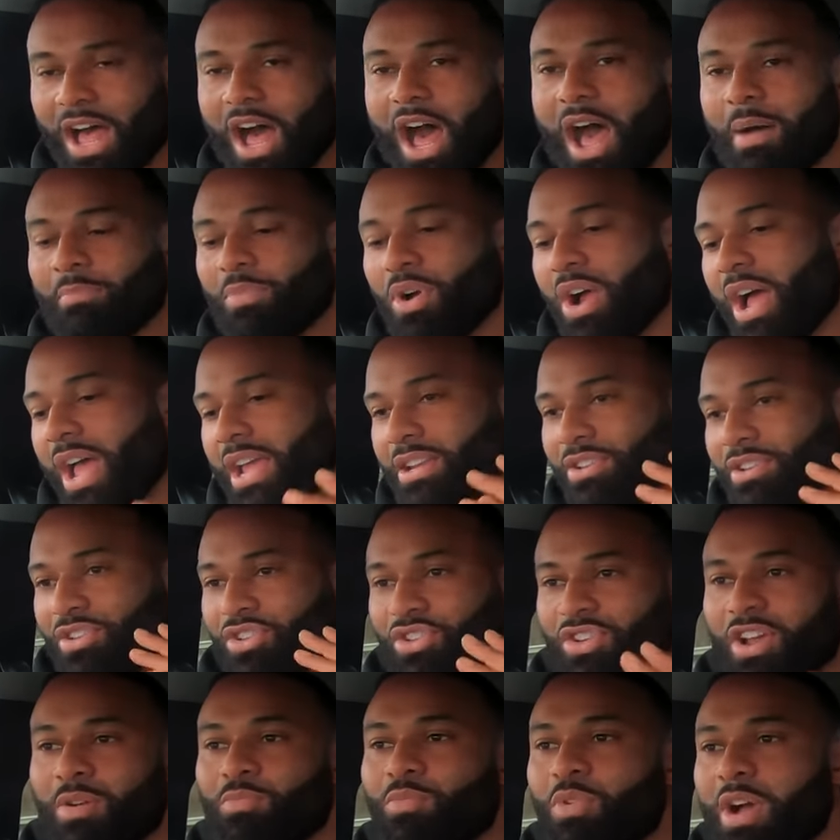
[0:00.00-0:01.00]
I'm going
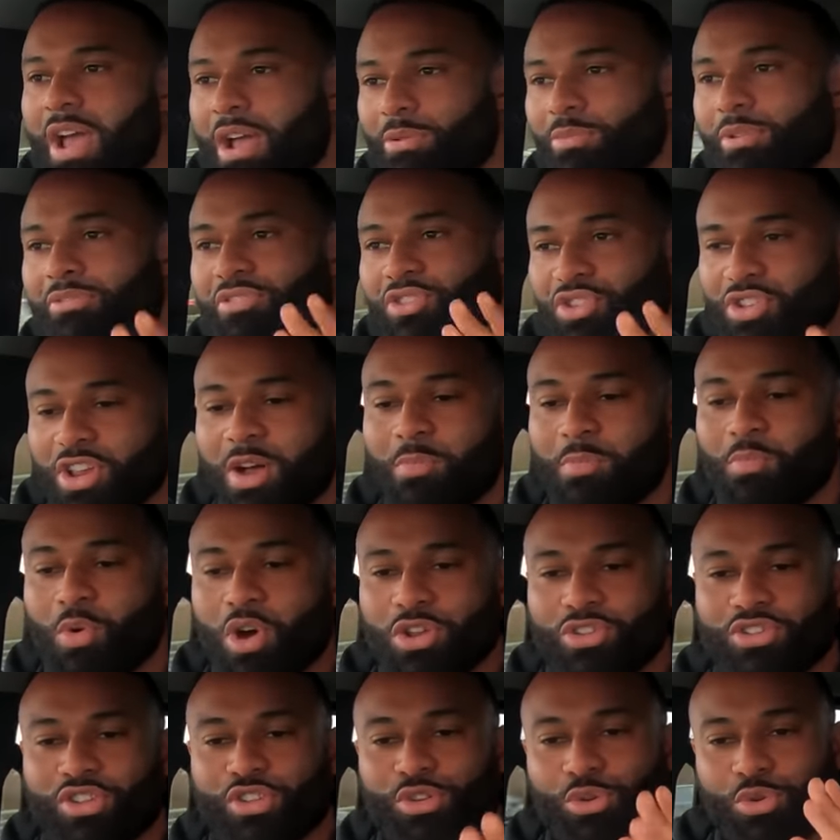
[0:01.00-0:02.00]
somewhere with
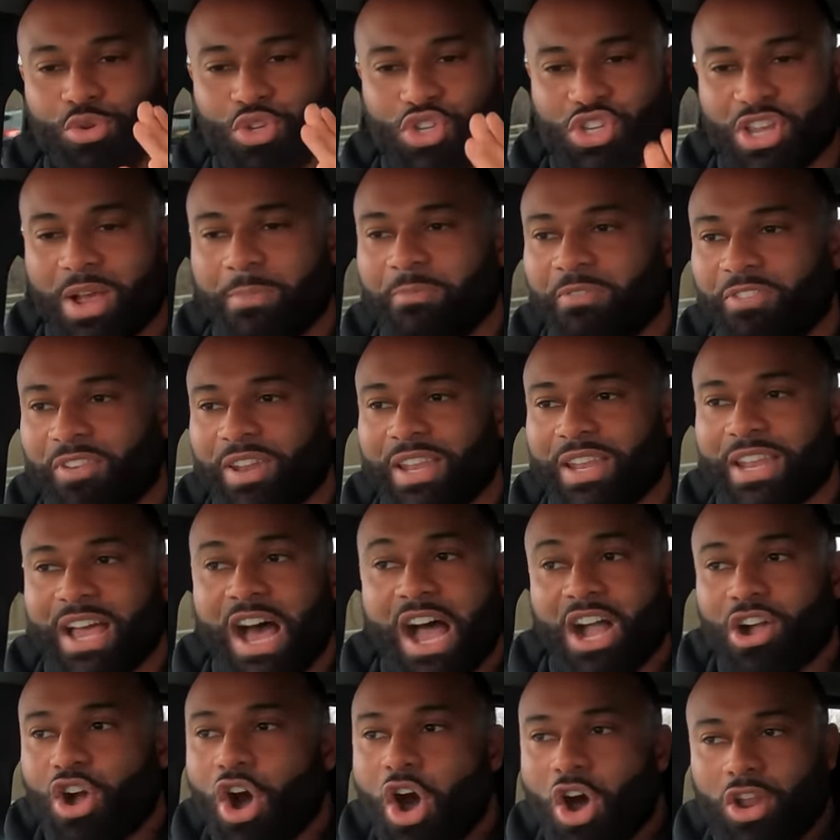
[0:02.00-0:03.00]
someone to do something.
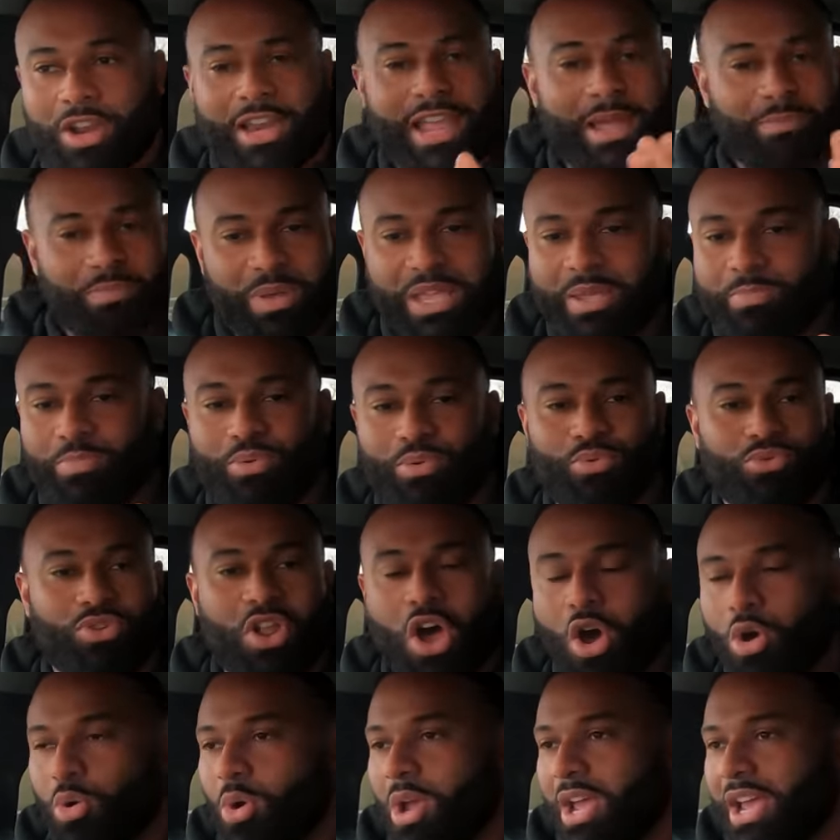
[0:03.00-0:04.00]
I can't let people
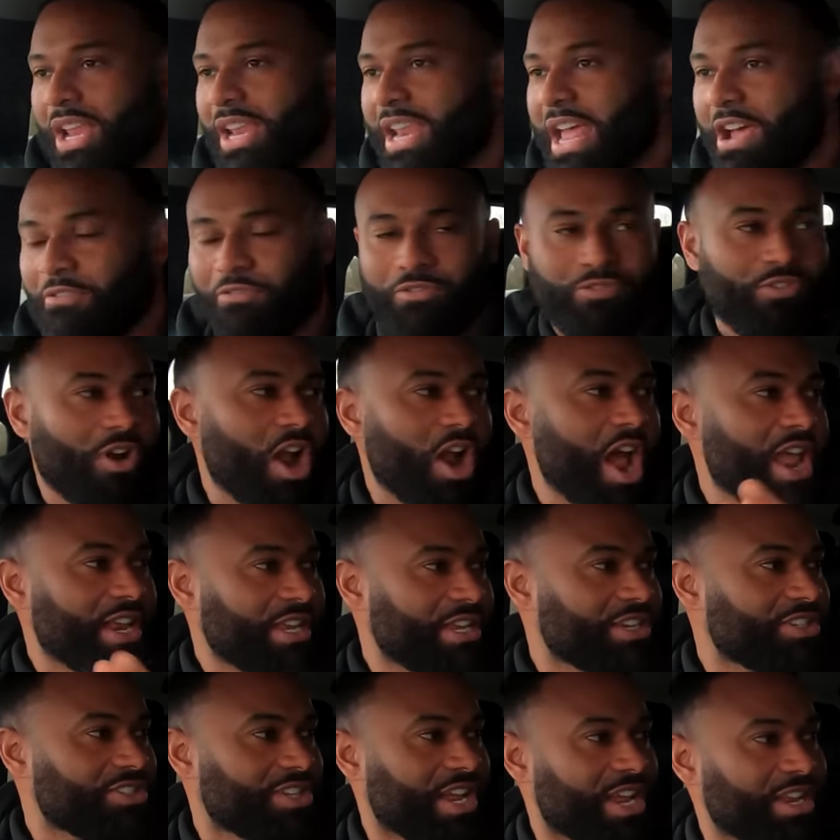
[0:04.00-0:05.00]
know left, right,
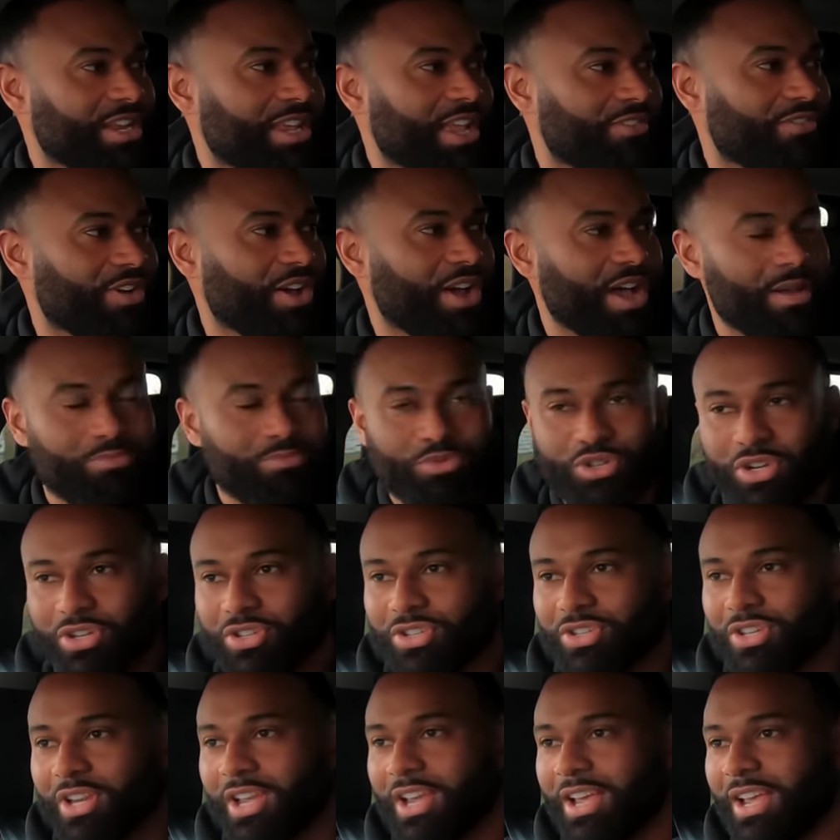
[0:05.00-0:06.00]
this, that, the other. I'm no just,
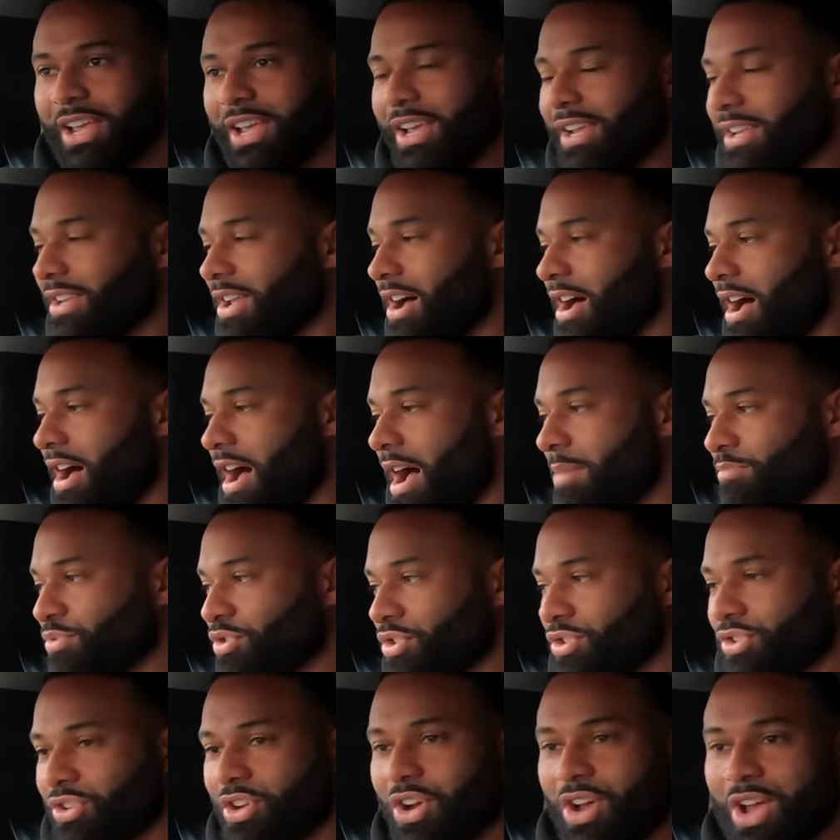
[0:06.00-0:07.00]
time for it, no? No, I'm
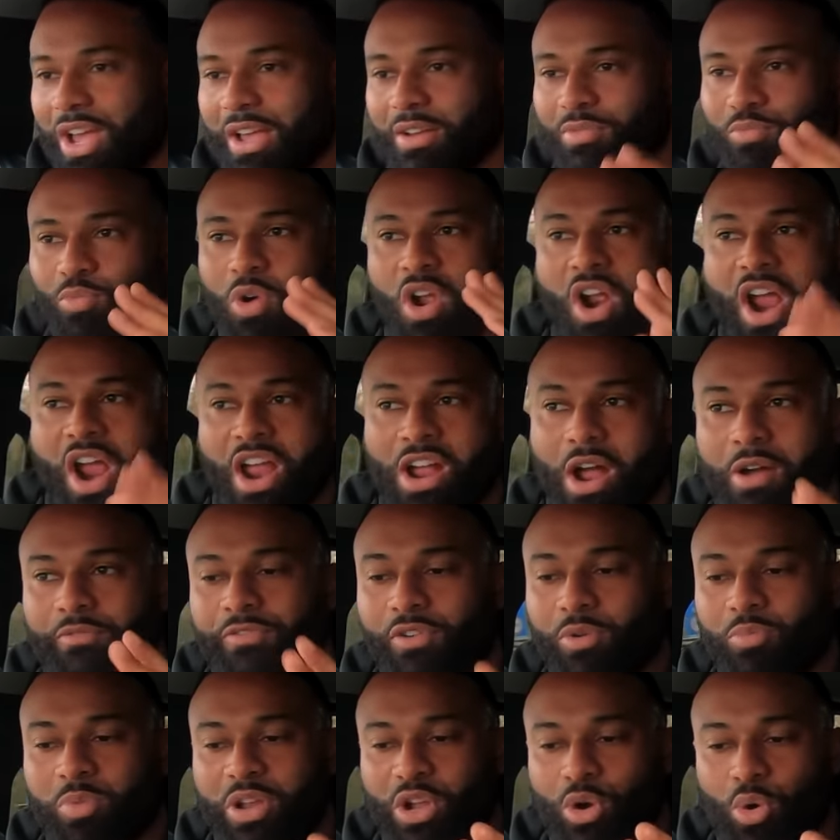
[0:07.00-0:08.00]
just going, where I come
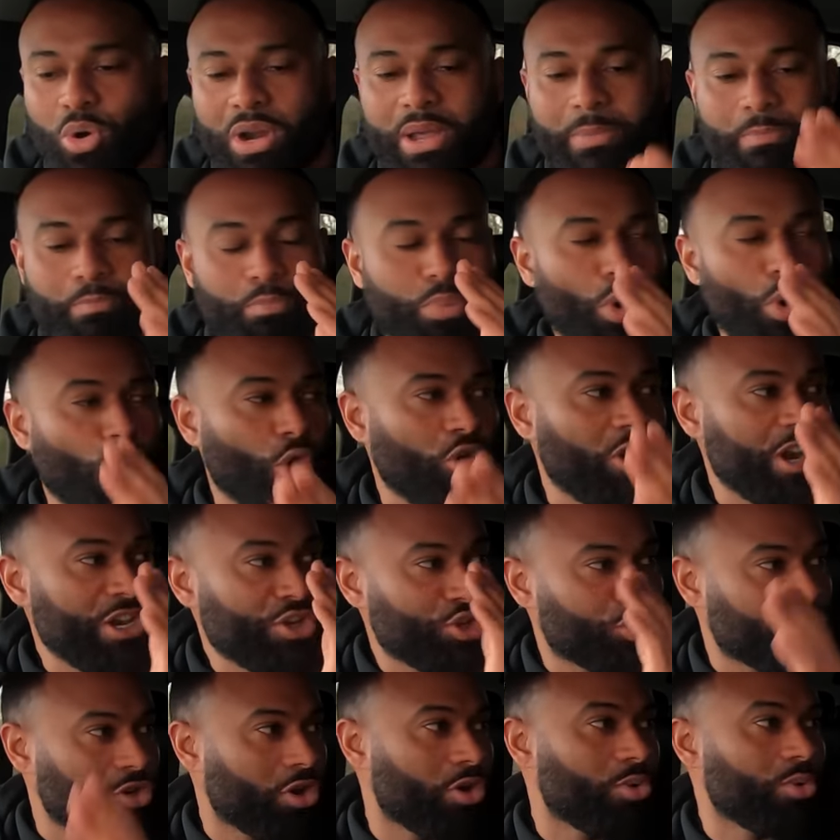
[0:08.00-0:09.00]
from, we call it boring
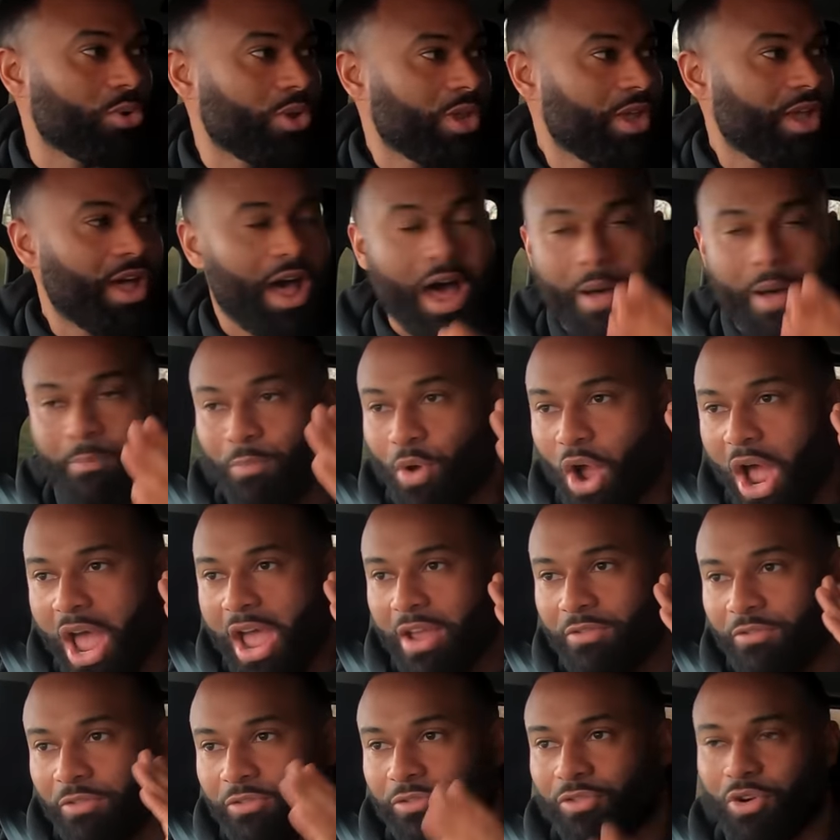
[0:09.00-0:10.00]
true. I'm
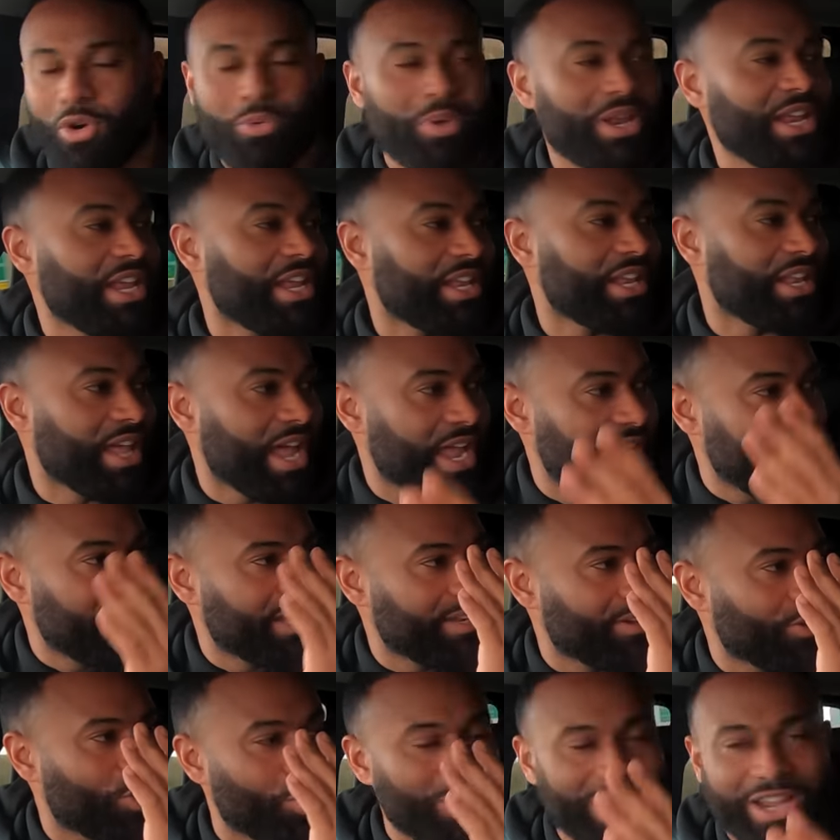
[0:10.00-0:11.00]
going through in it, like in
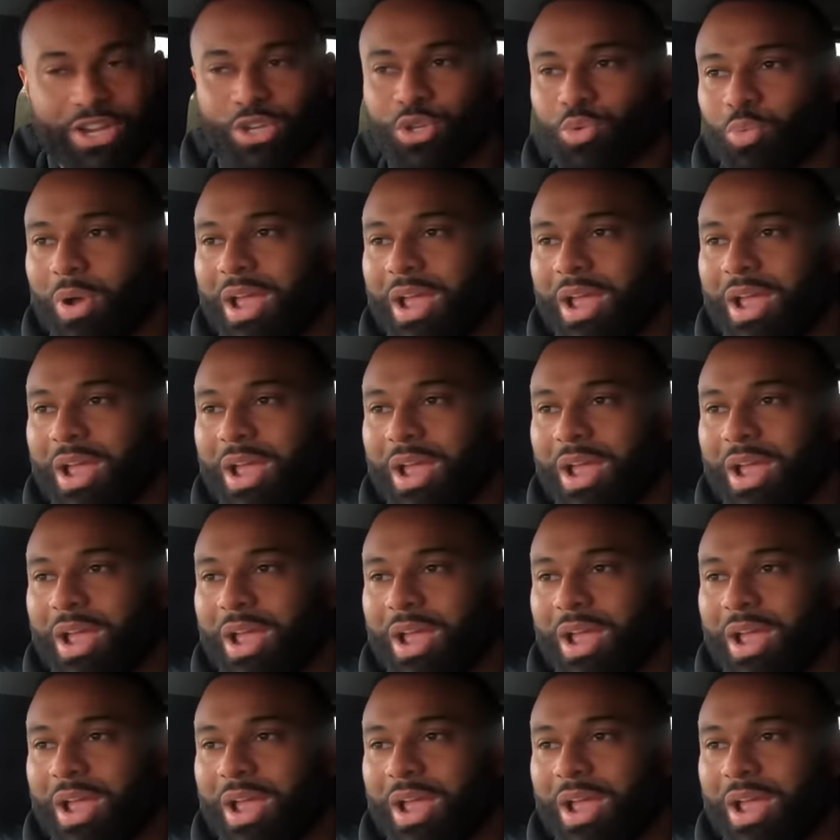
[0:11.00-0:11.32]
the quickest